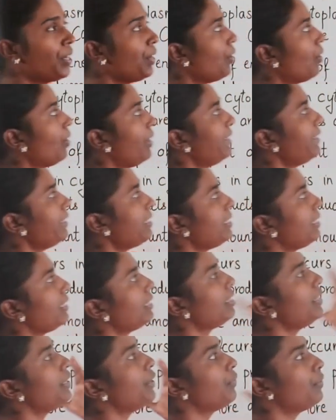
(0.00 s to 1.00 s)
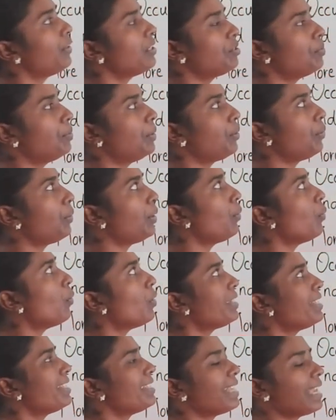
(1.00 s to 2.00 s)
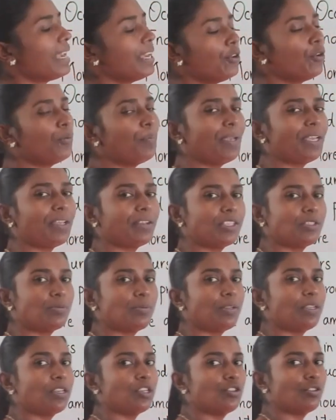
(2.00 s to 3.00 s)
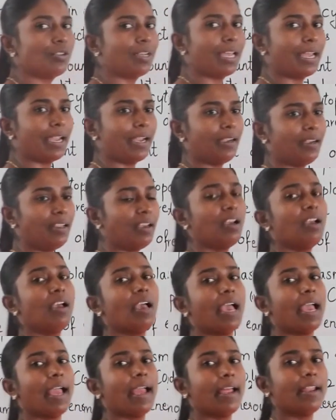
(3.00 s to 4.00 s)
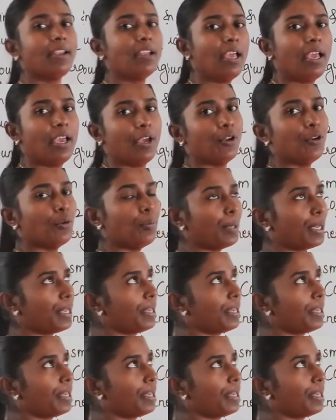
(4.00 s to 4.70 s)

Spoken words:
Now let us see the difference between what is aerobic respiration and anaerobic